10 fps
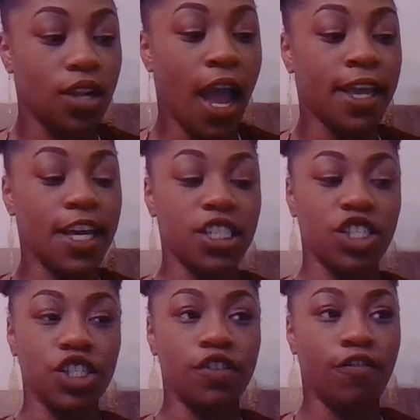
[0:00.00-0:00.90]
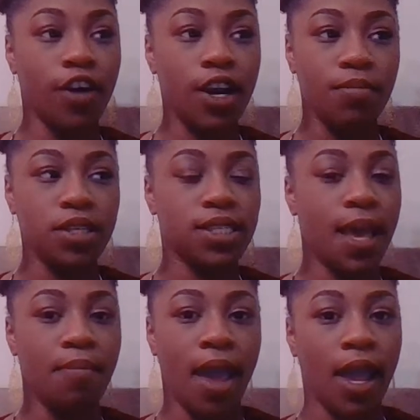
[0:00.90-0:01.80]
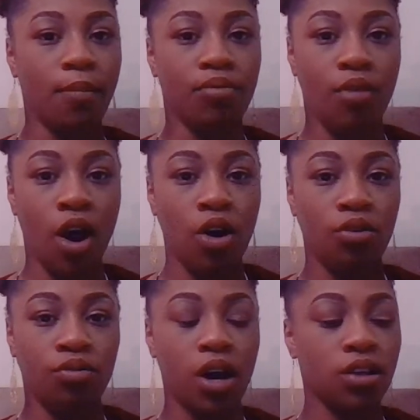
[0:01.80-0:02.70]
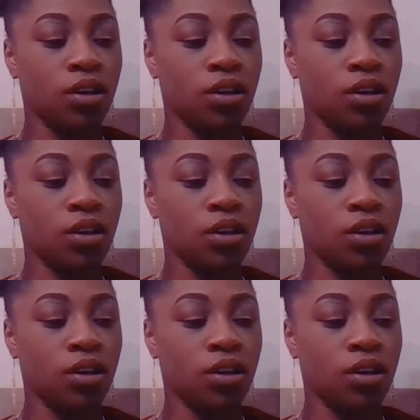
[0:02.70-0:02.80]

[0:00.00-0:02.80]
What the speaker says: I guess just freedom is that main pro.